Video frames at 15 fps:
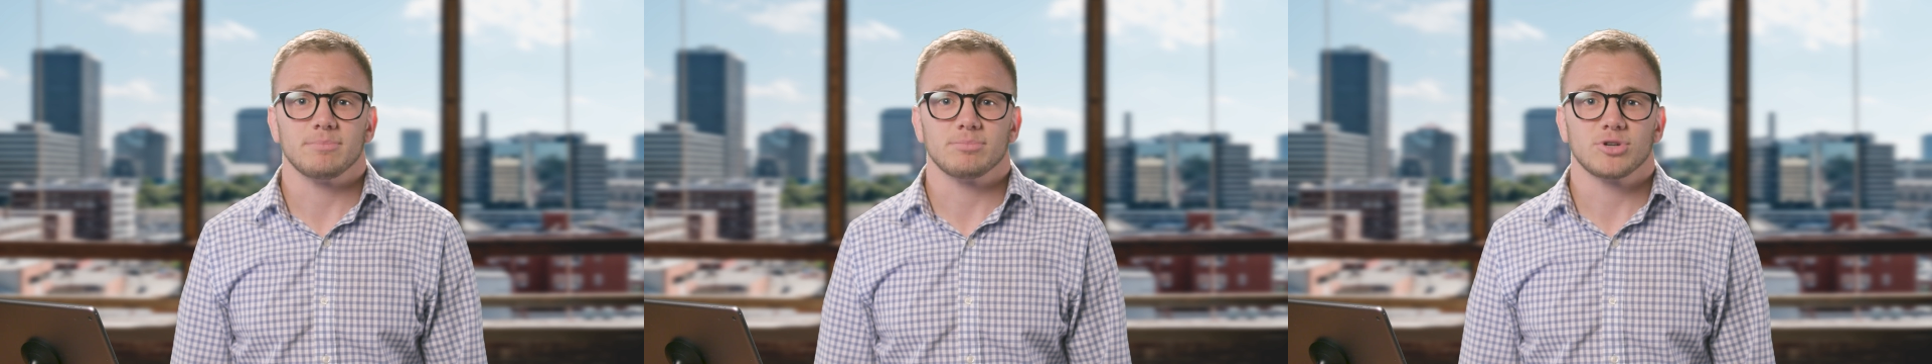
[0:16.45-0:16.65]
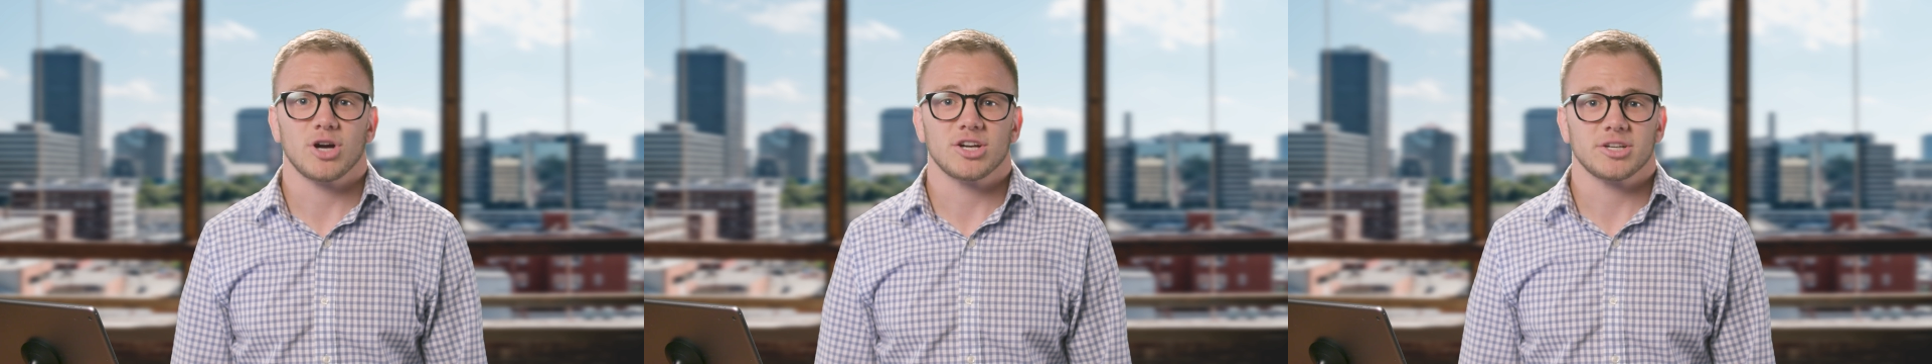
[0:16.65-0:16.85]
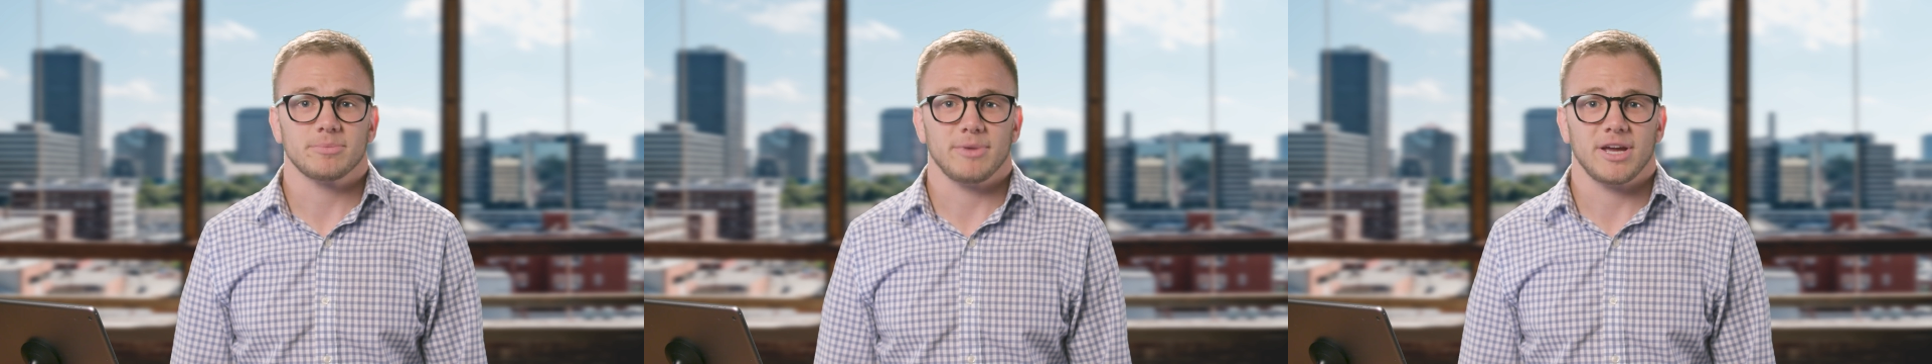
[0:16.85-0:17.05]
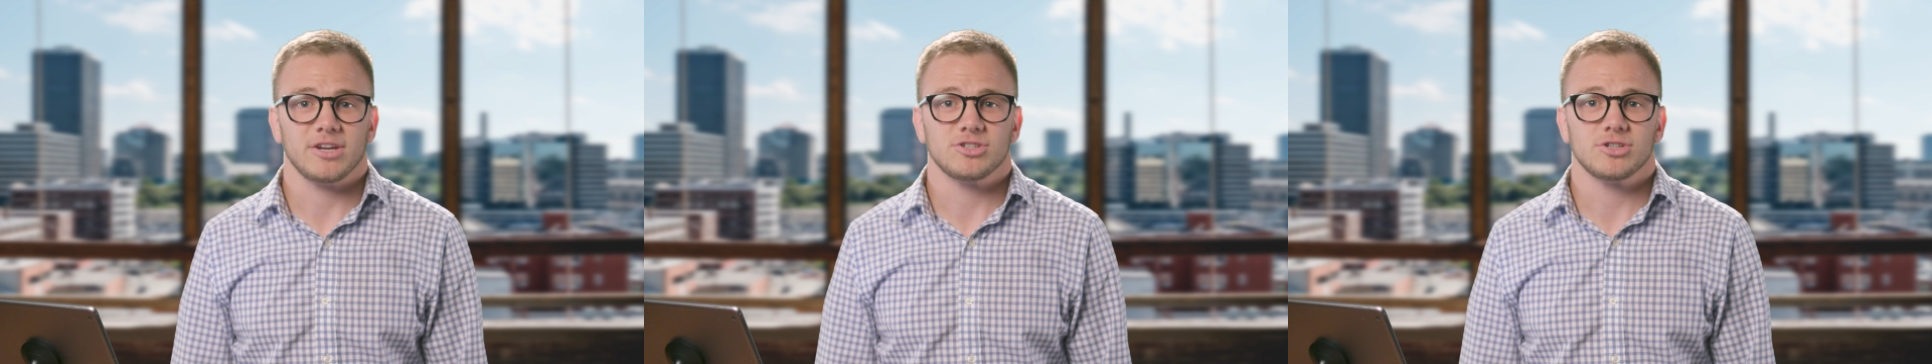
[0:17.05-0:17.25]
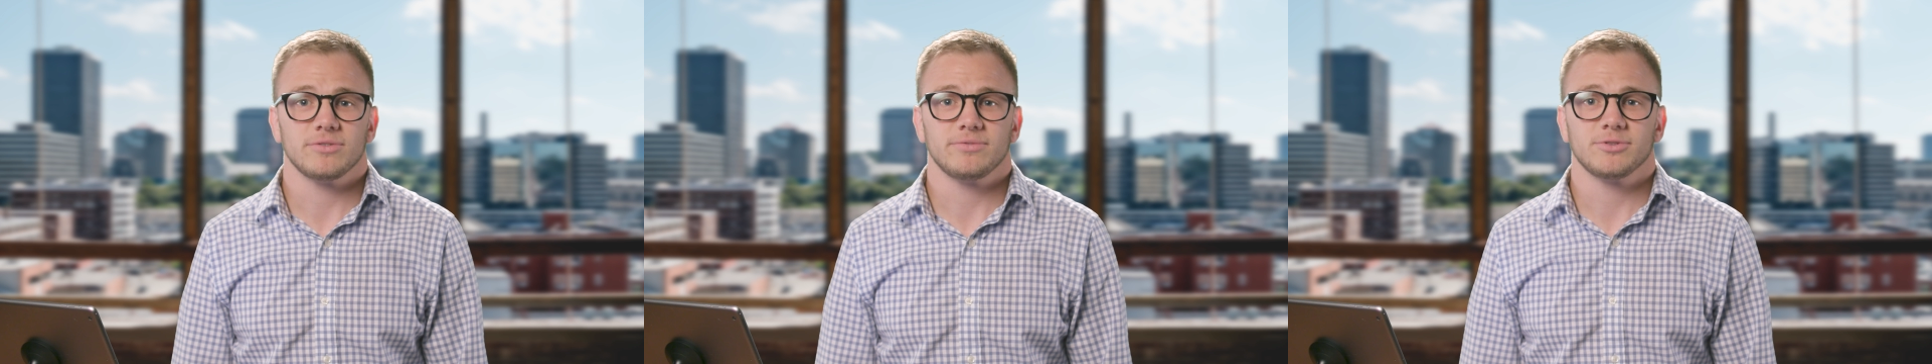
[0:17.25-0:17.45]
project
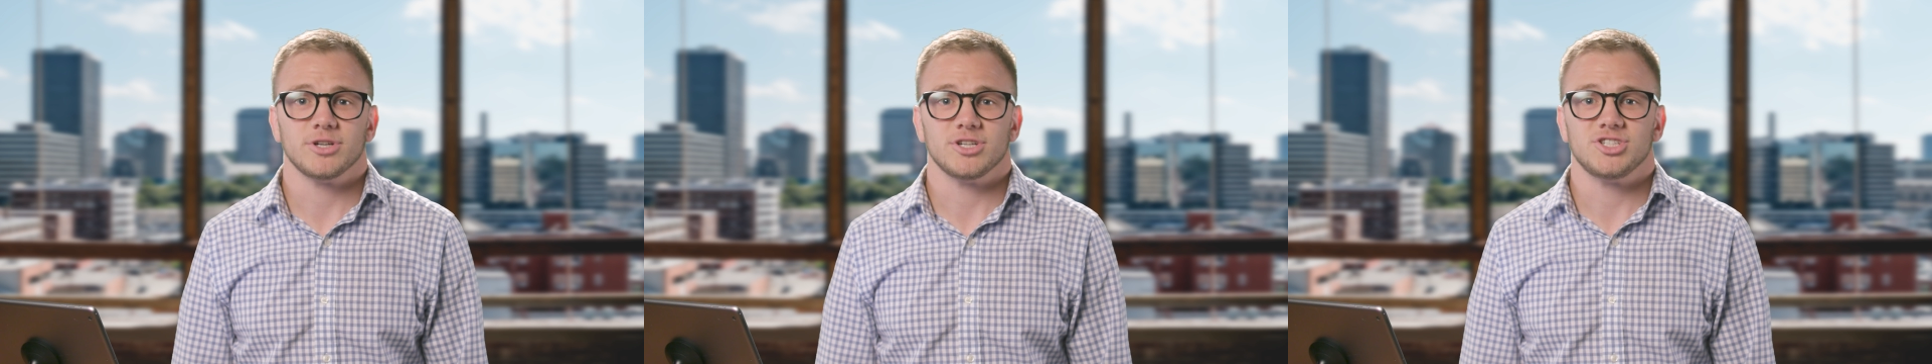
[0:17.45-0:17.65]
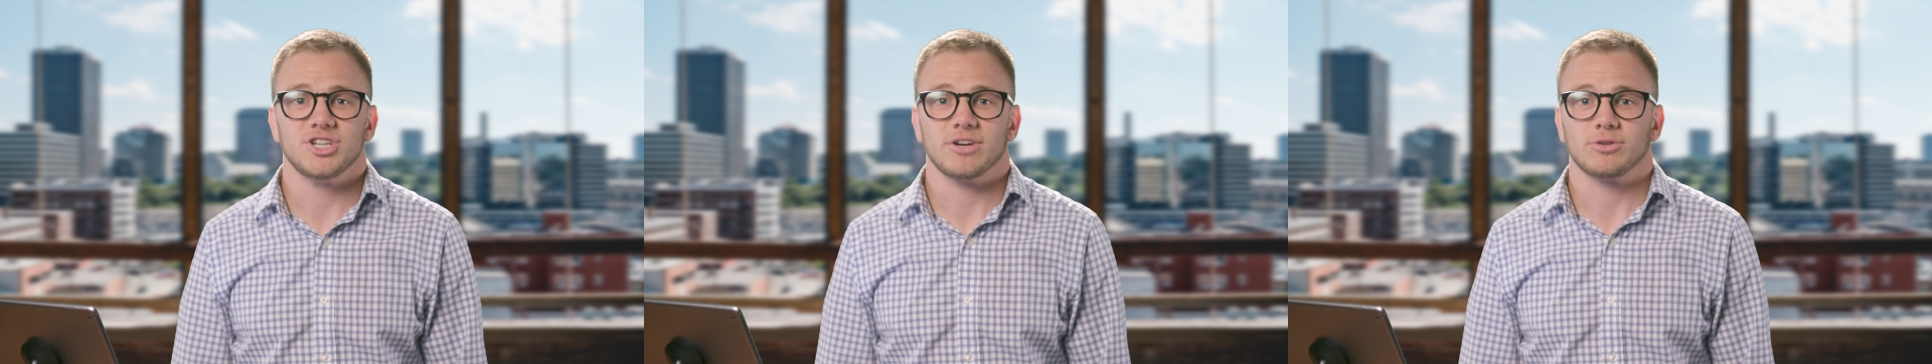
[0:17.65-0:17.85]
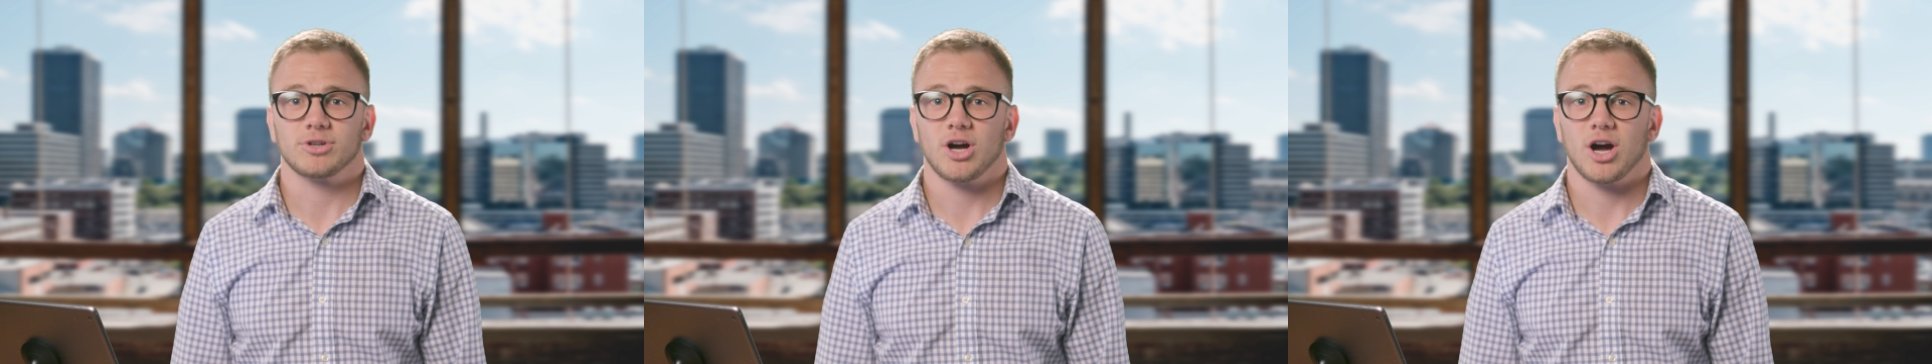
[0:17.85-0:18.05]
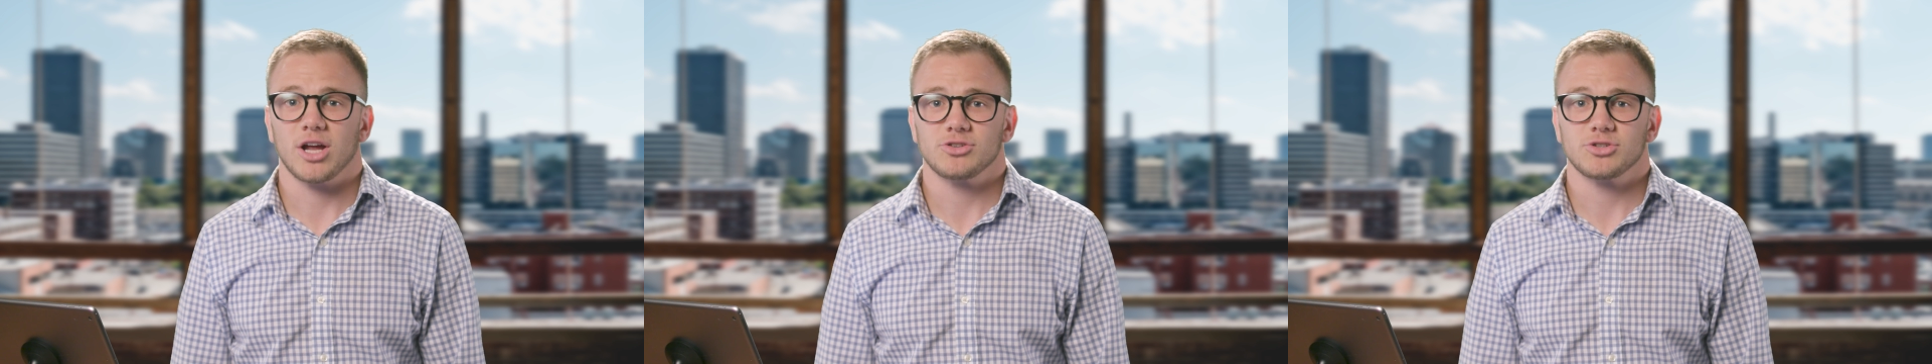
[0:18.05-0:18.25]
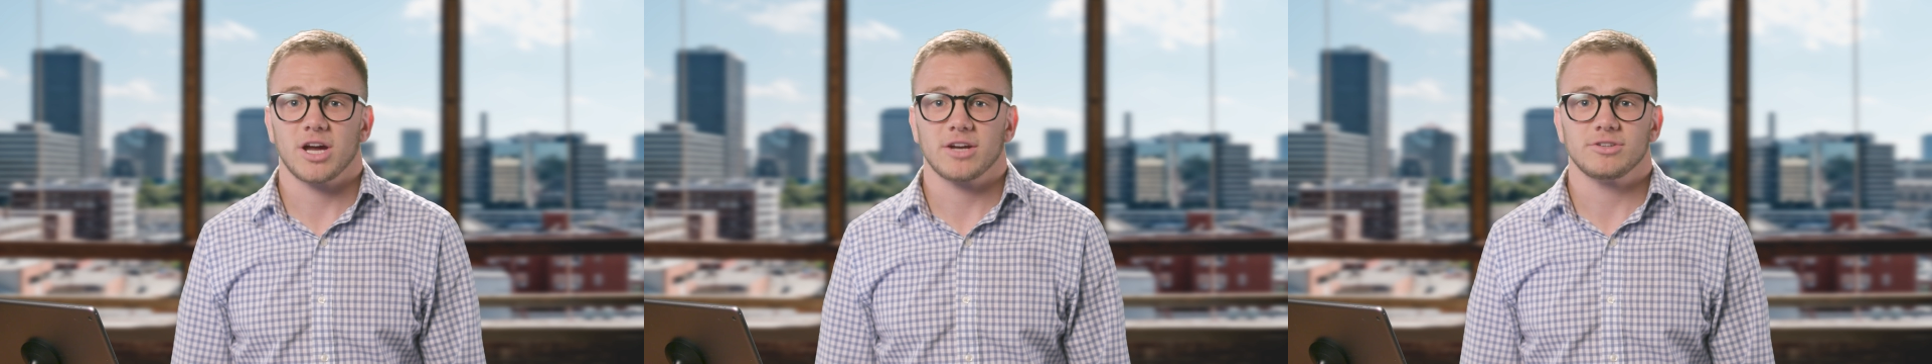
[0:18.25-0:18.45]
manager for a general
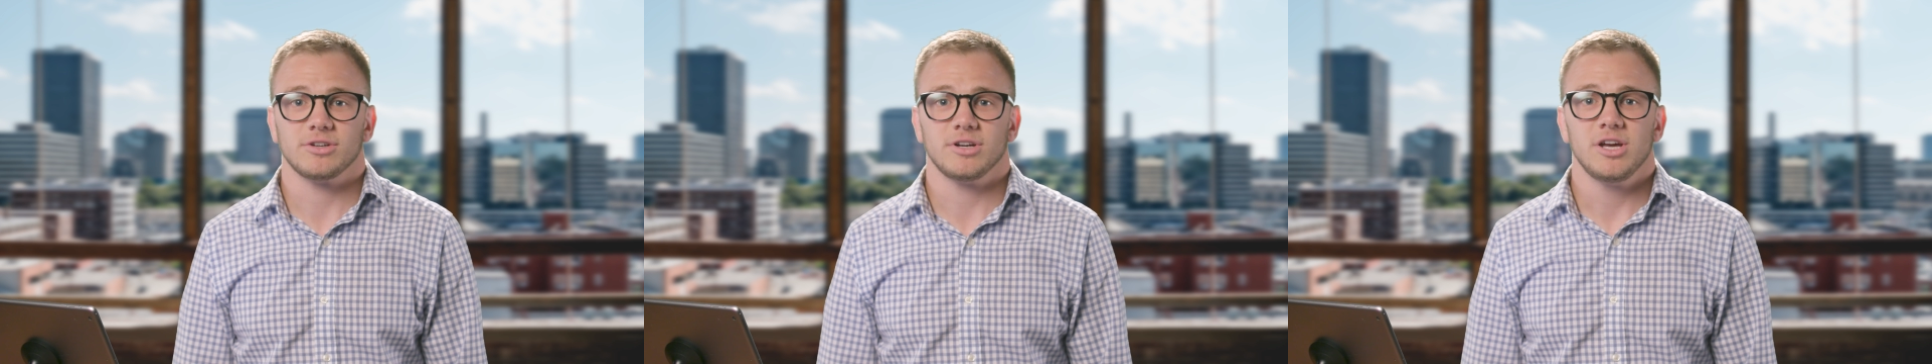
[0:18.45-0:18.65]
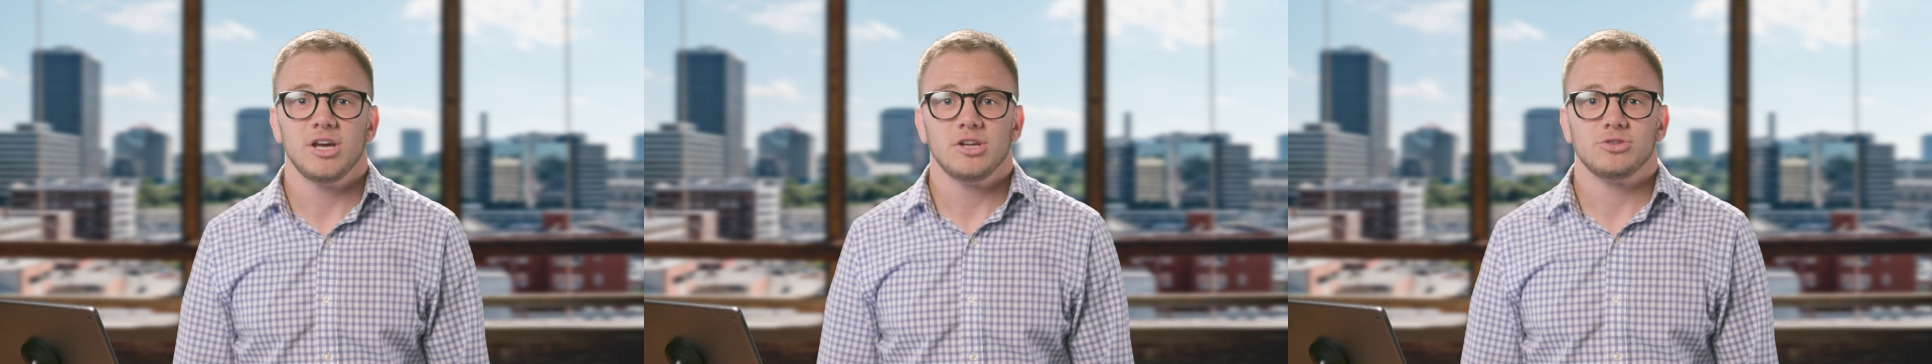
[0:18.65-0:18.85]
contractor